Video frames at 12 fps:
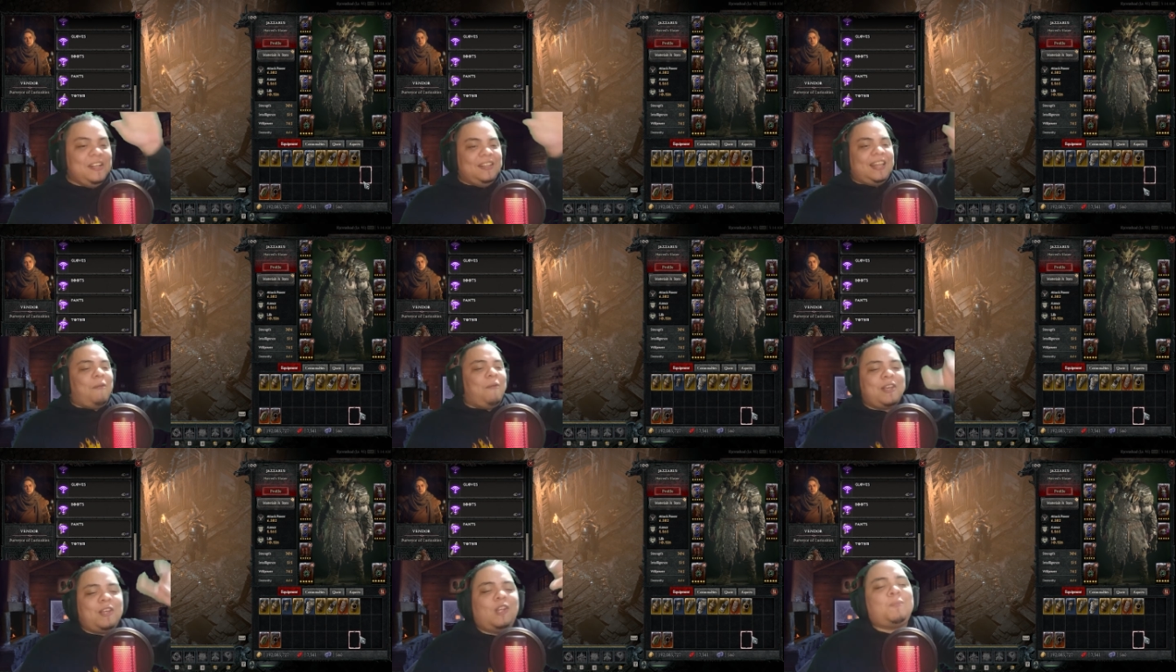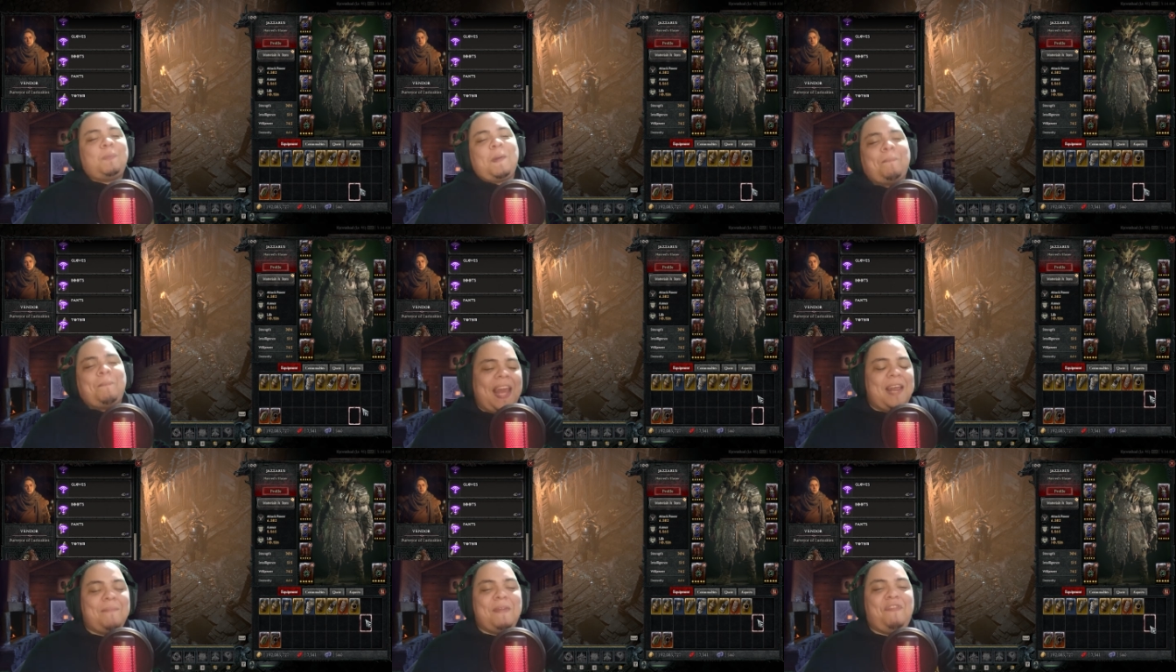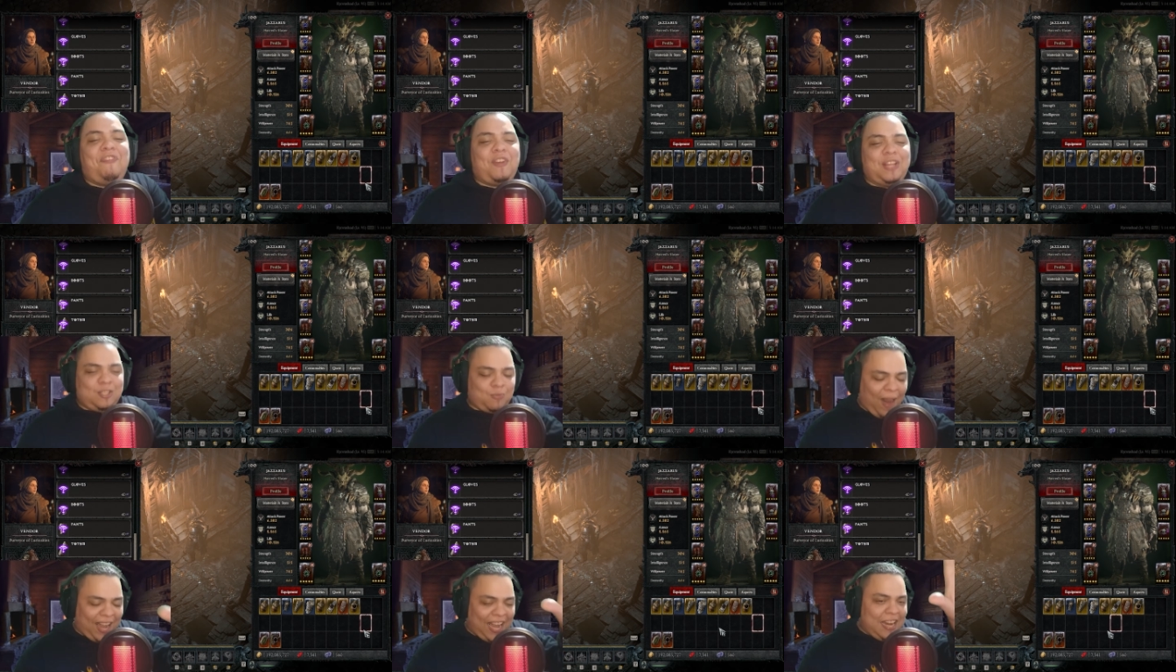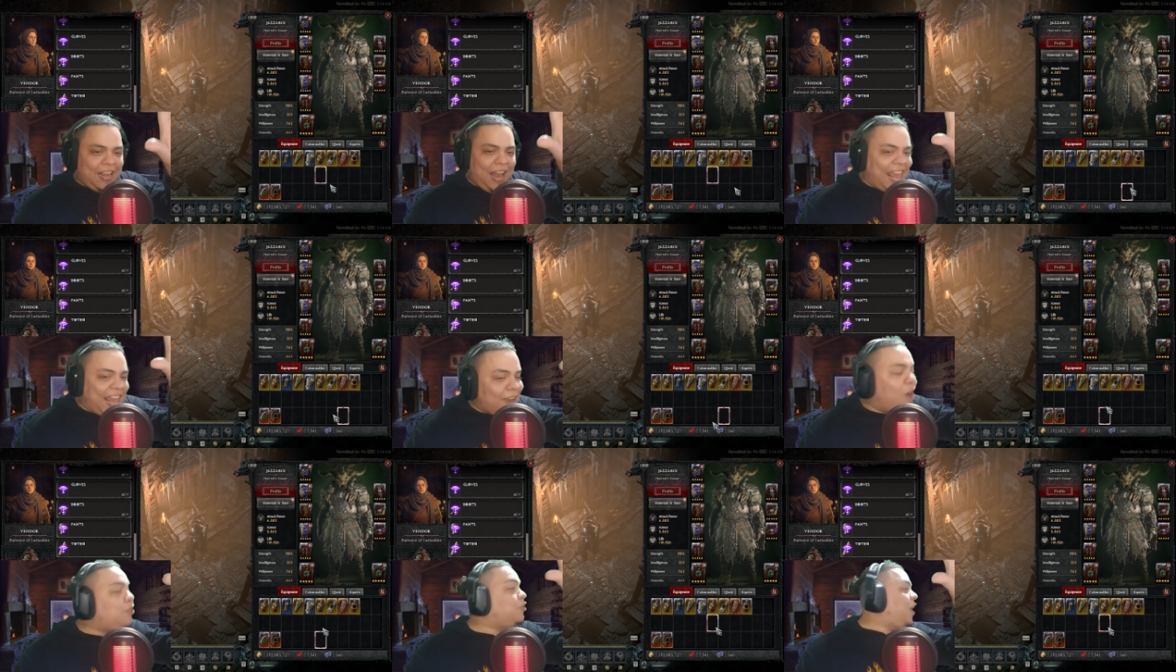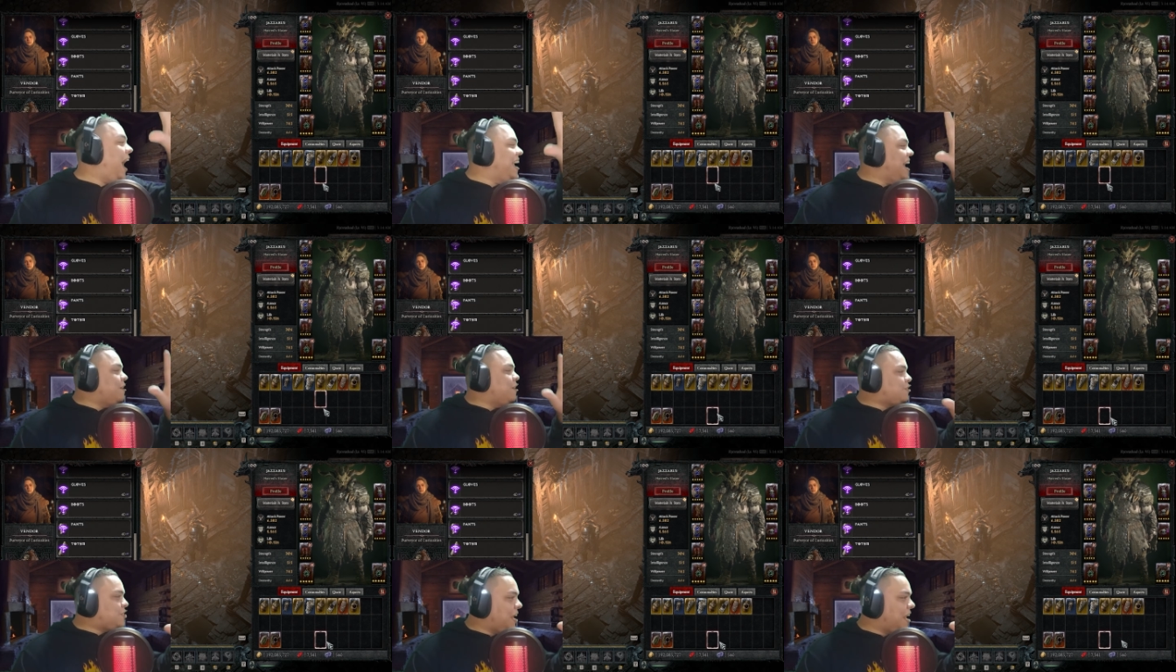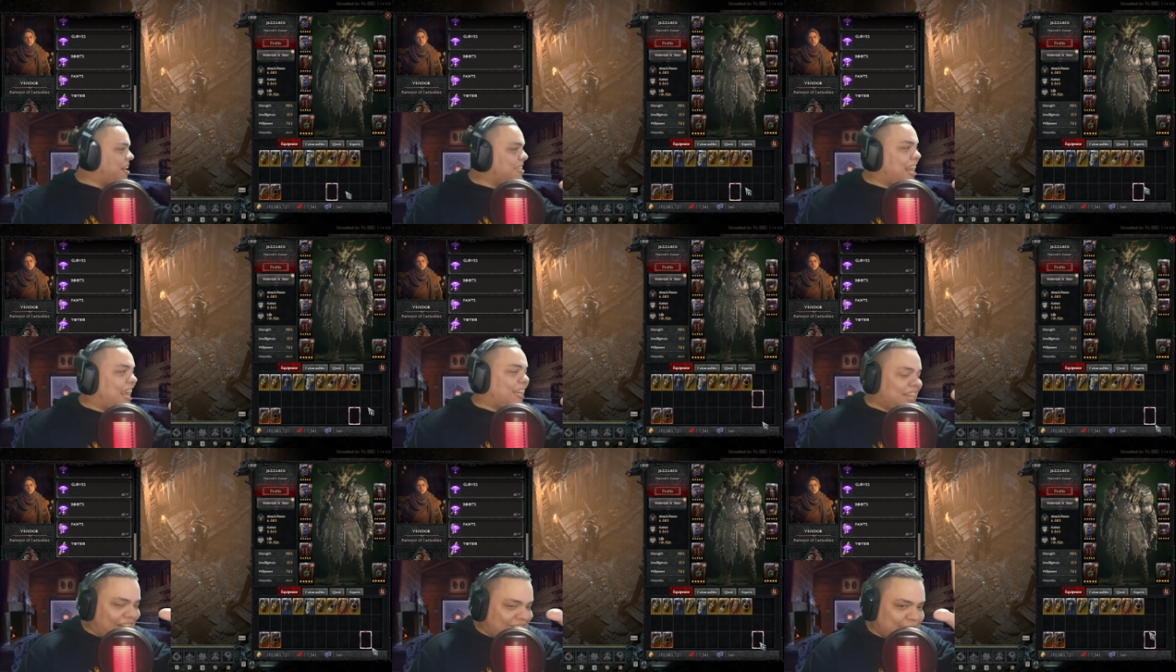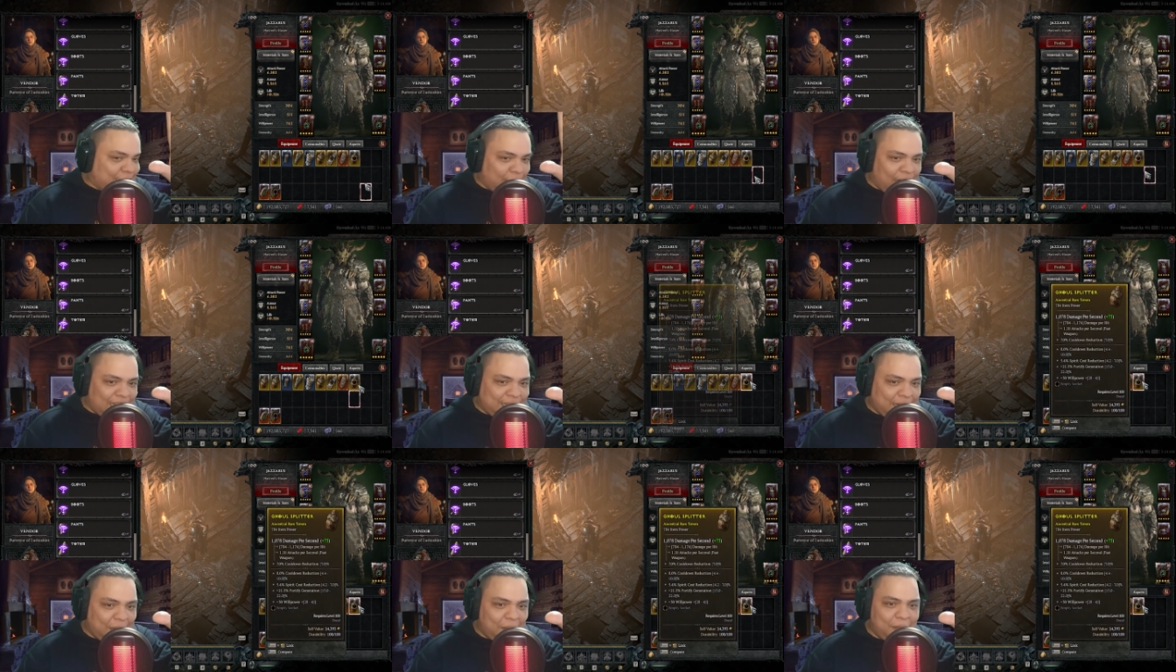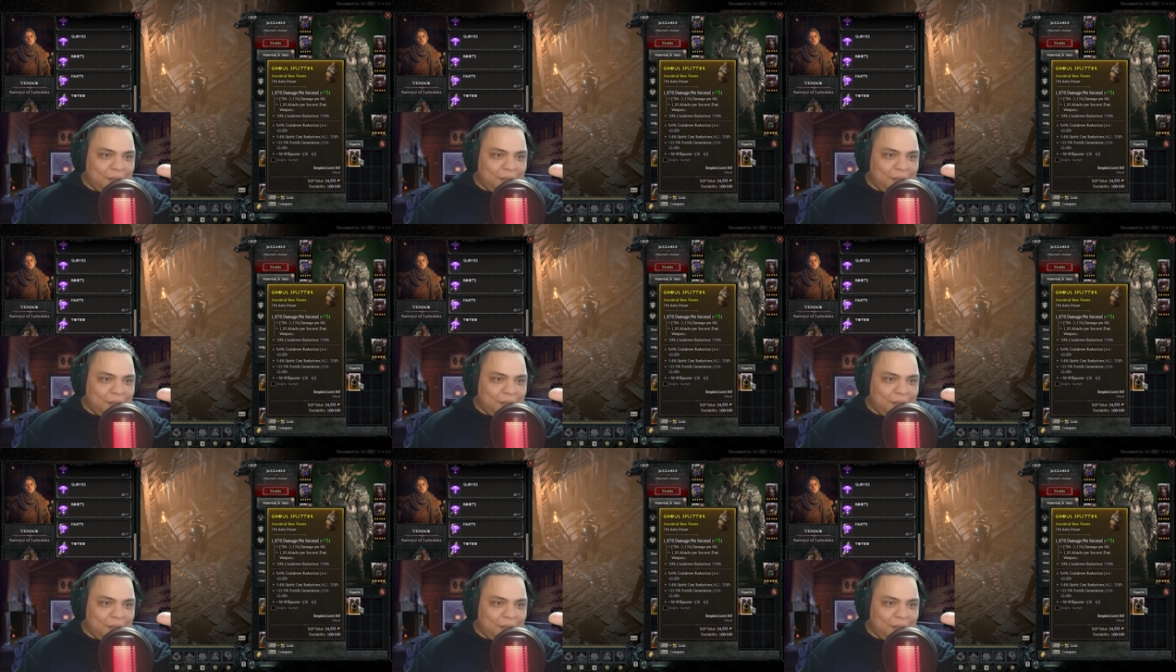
They were just preparing me for this one. I am not, I am not seeing it yet. Let's see, let's see.